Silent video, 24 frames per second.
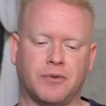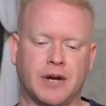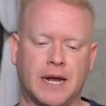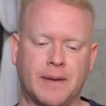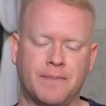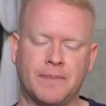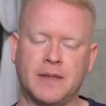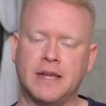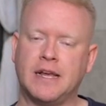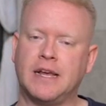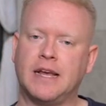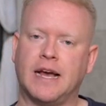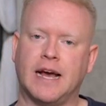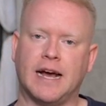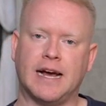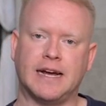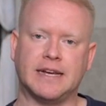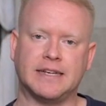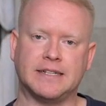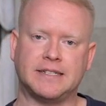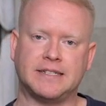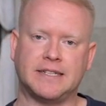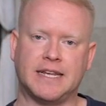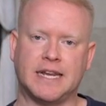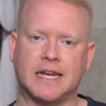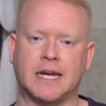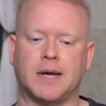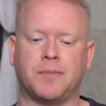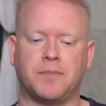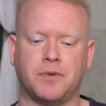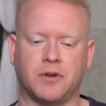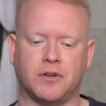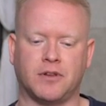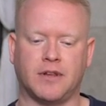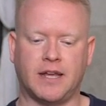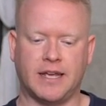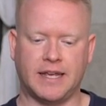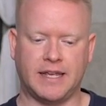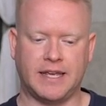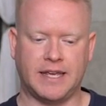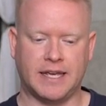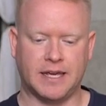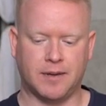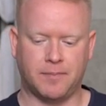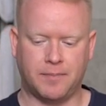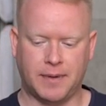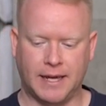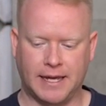right, is setting up your like
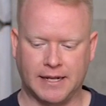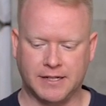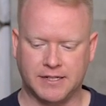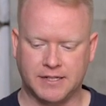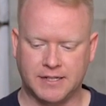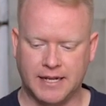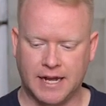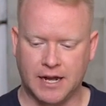campaigns.